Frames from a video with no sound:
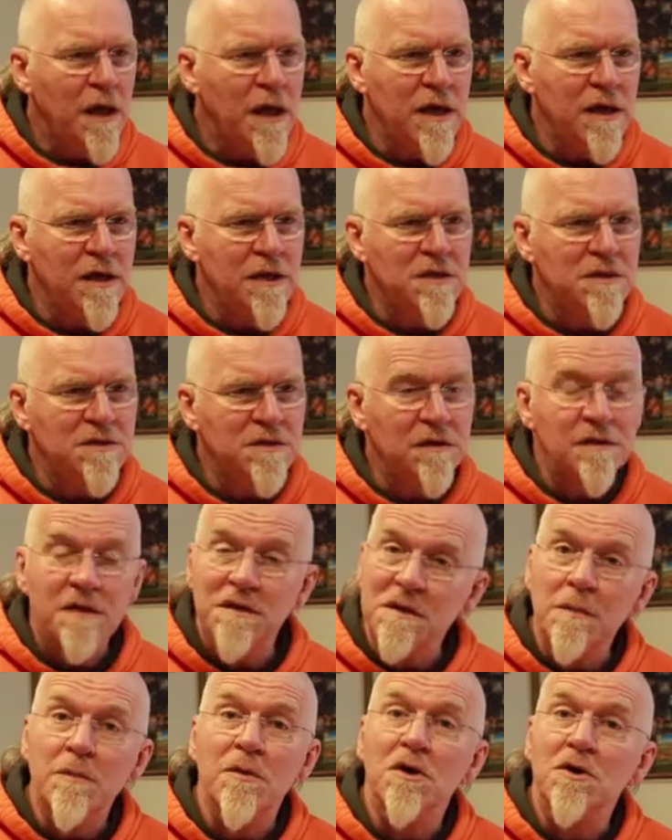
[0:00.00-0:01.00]
is that
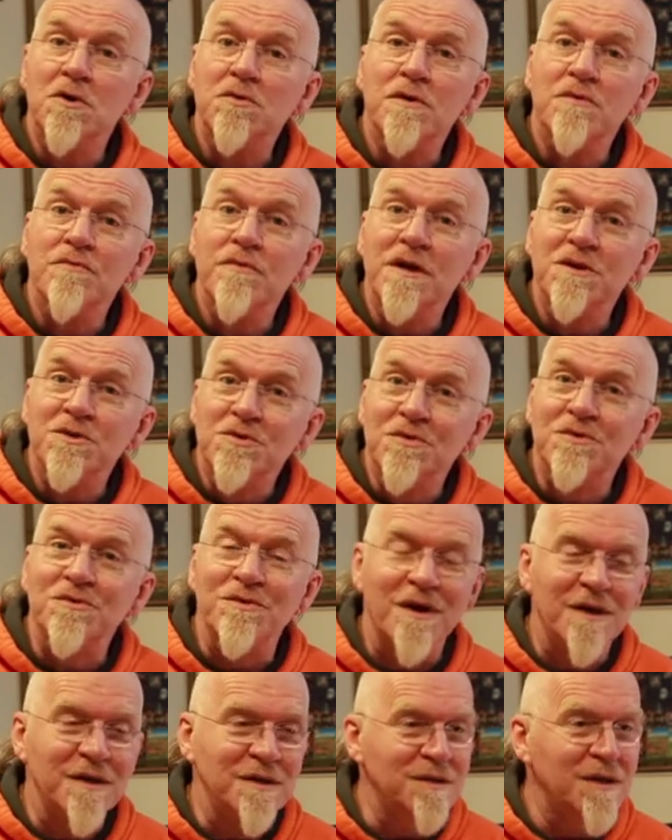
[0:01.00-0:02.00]
there's a Mercury
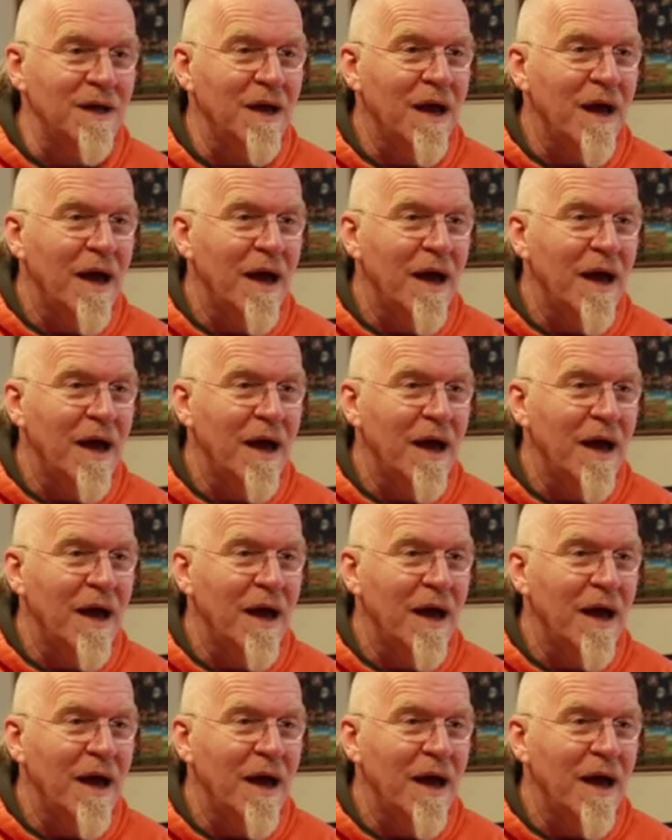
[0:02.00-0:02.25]
retrograde,